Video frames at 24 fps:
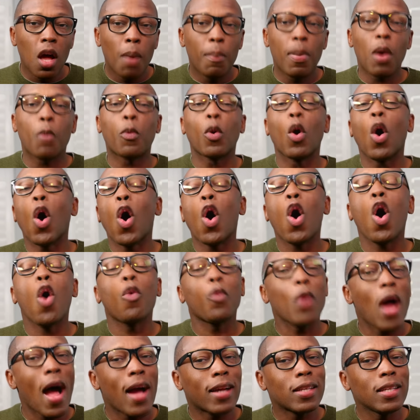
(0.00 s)
but we're all
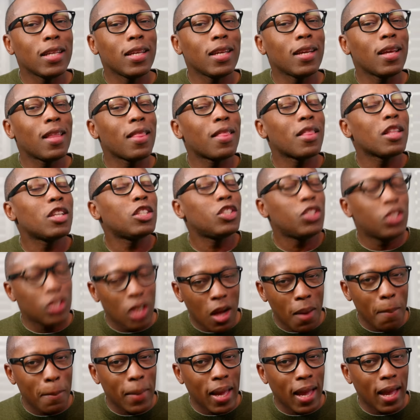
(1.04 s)
rocking the
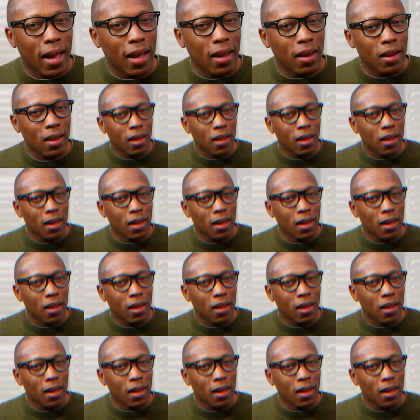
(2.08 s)
jump man.